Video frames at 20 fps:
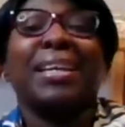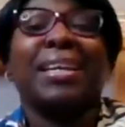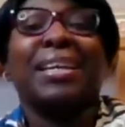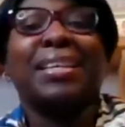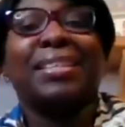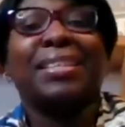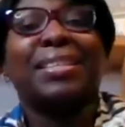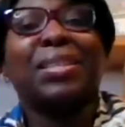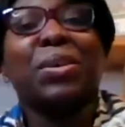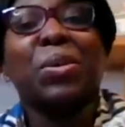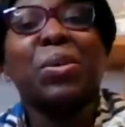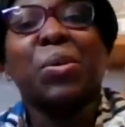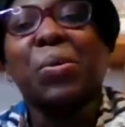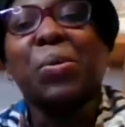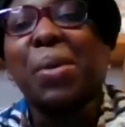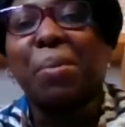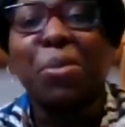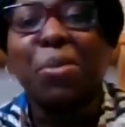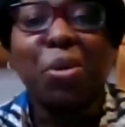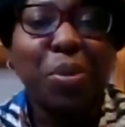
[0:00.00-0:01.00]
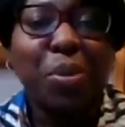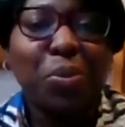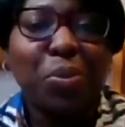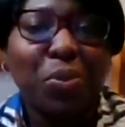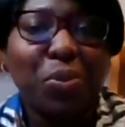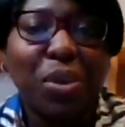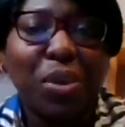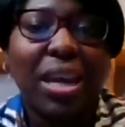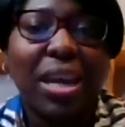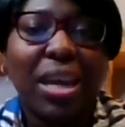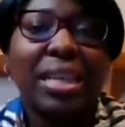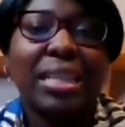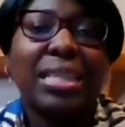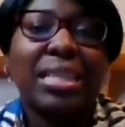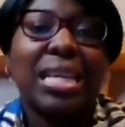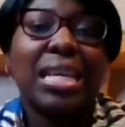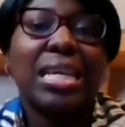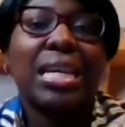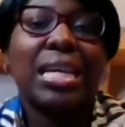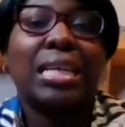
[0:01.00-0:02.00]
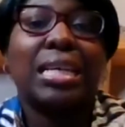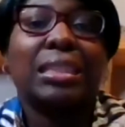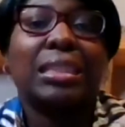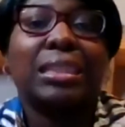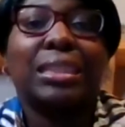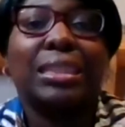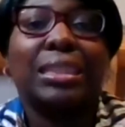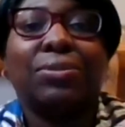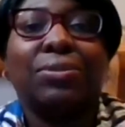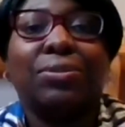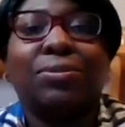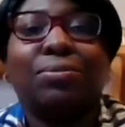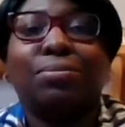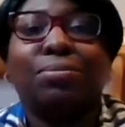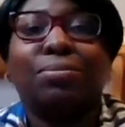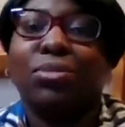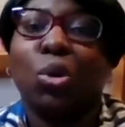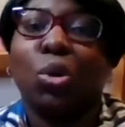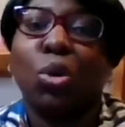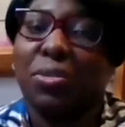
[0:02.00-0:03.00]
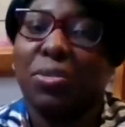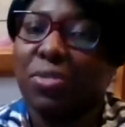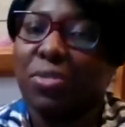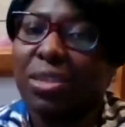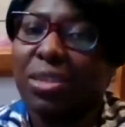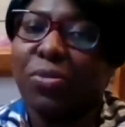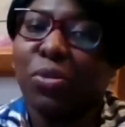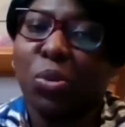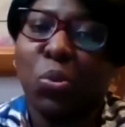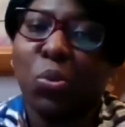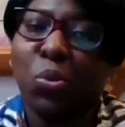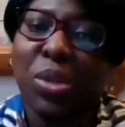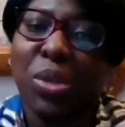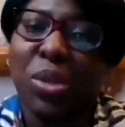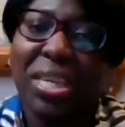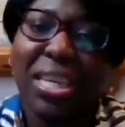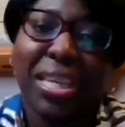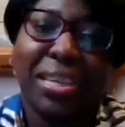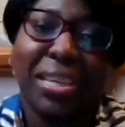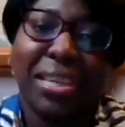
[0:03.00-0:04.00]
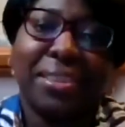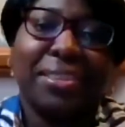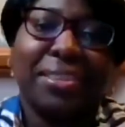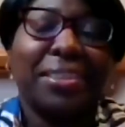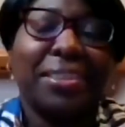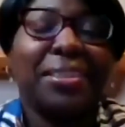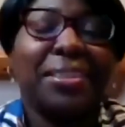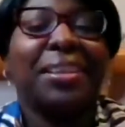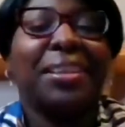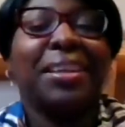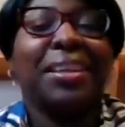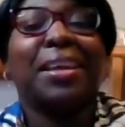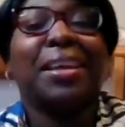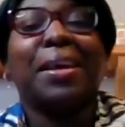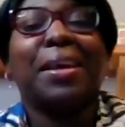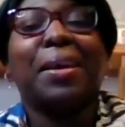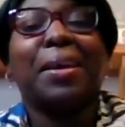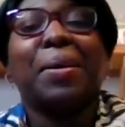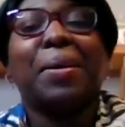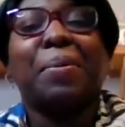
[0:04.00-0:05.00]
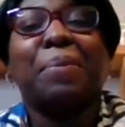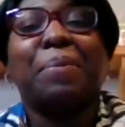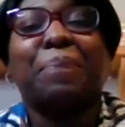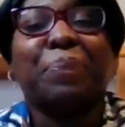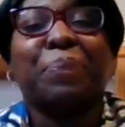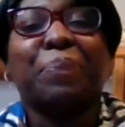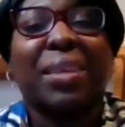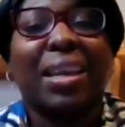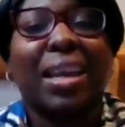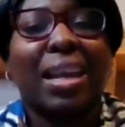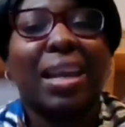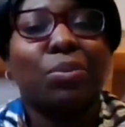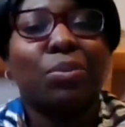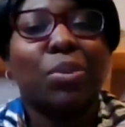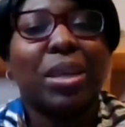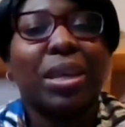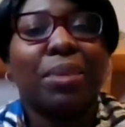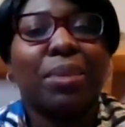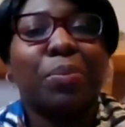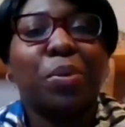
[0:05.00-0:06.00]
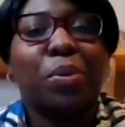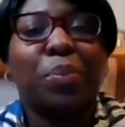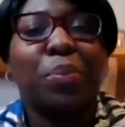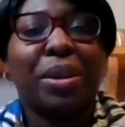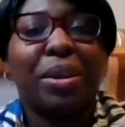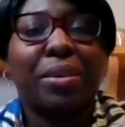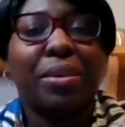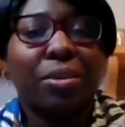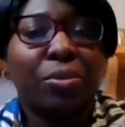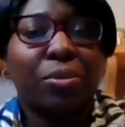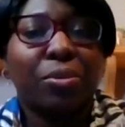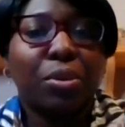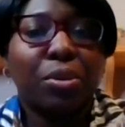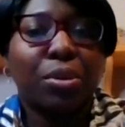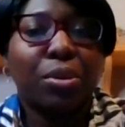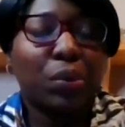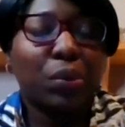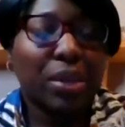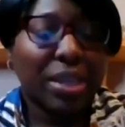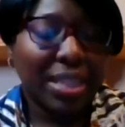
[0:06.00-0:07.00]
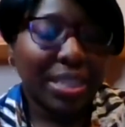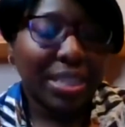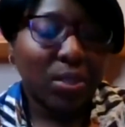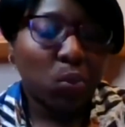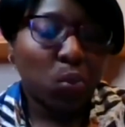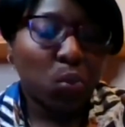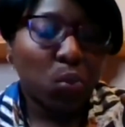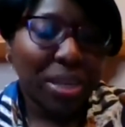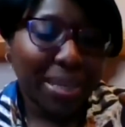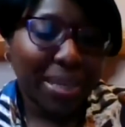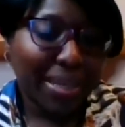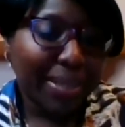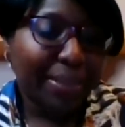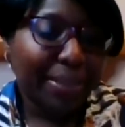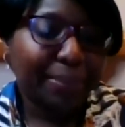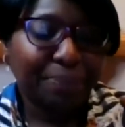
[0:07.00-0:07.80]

So I'm hoping we've had an uneventful weekend and we are preparing for a great week.